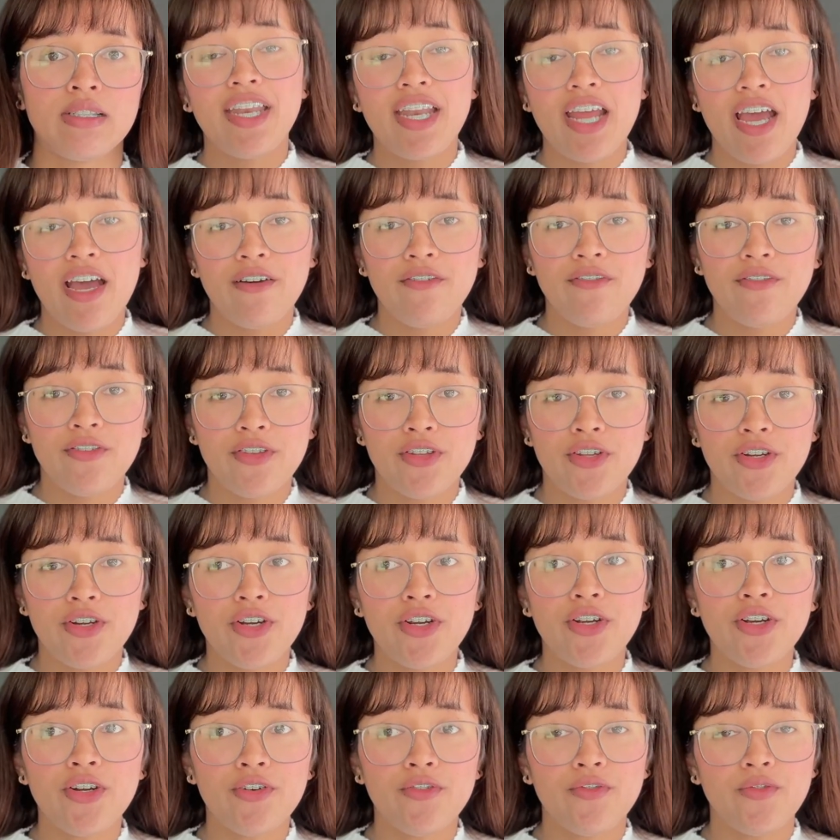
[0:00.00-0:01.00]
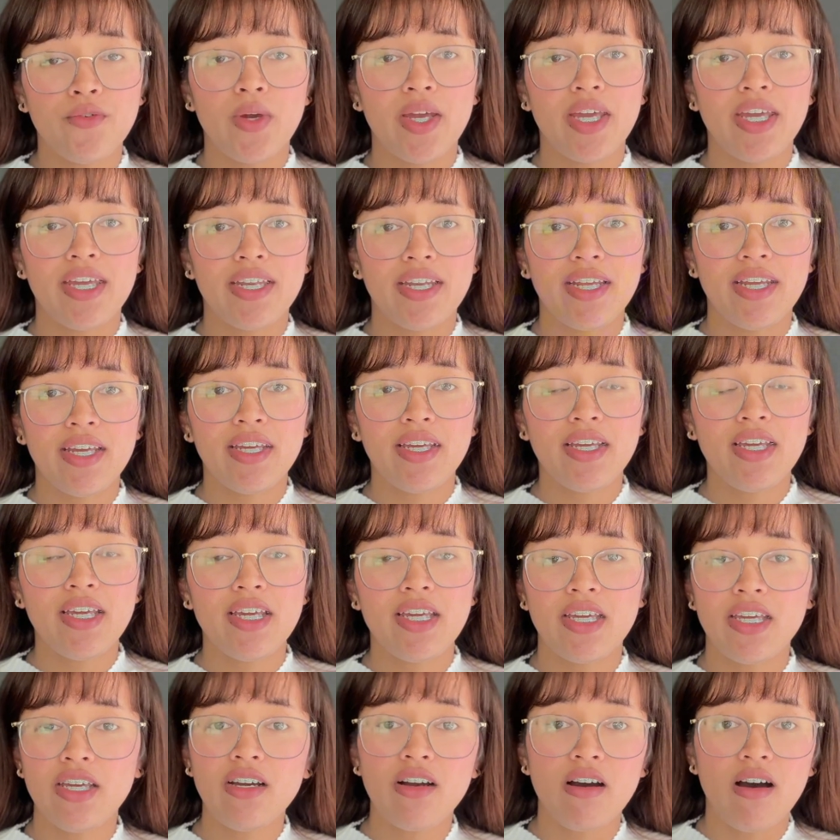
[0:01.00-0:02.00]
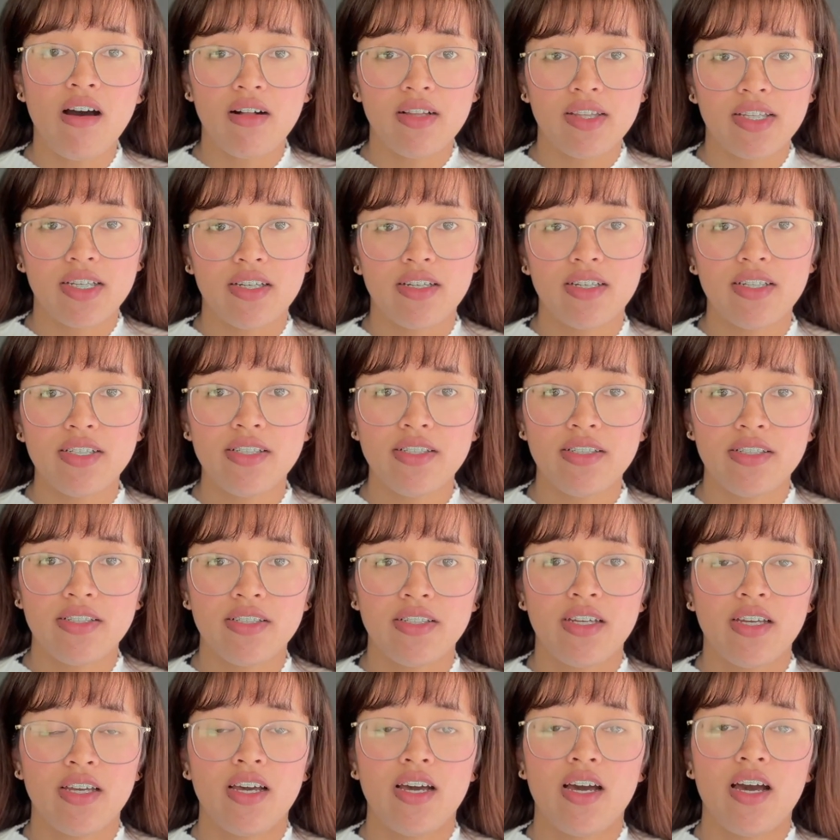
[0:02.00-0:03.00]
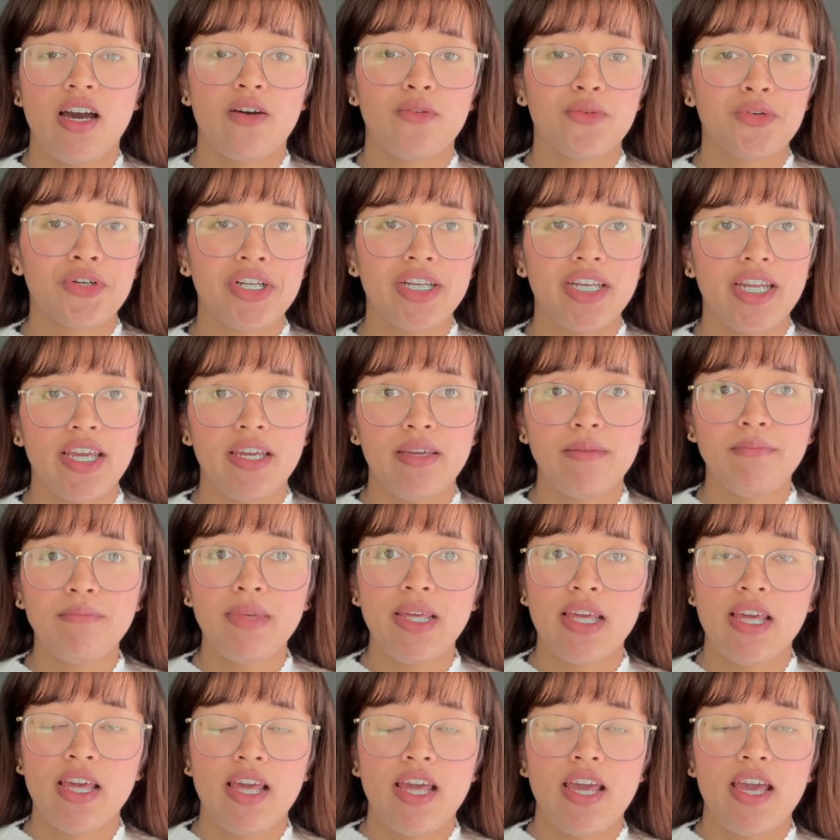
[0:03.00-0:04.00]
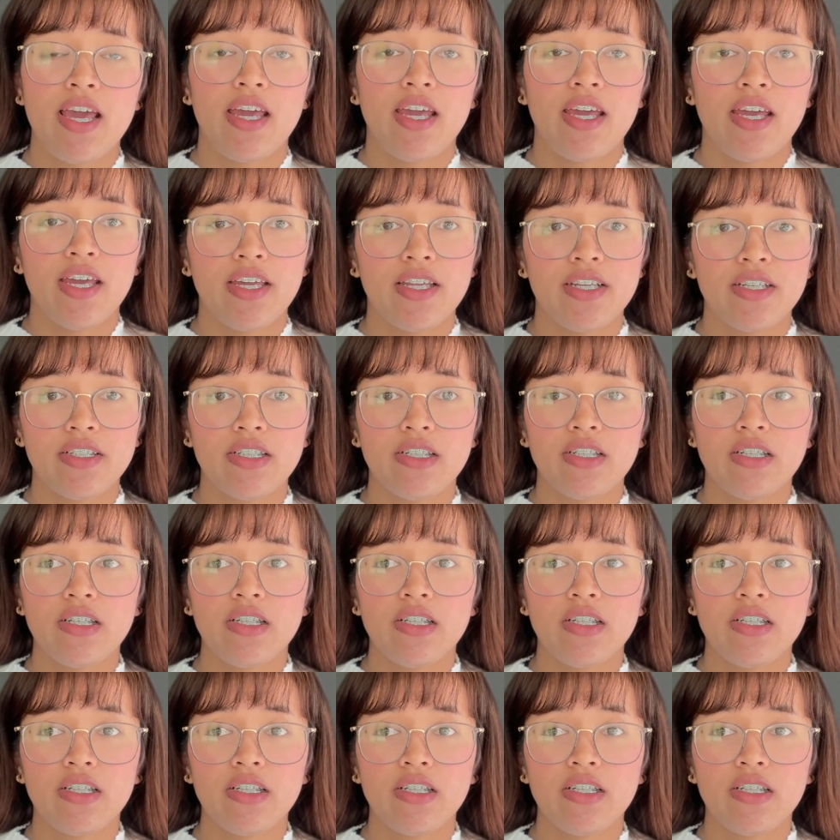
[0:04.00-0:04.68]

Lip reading: And after waiting, he called us our name, and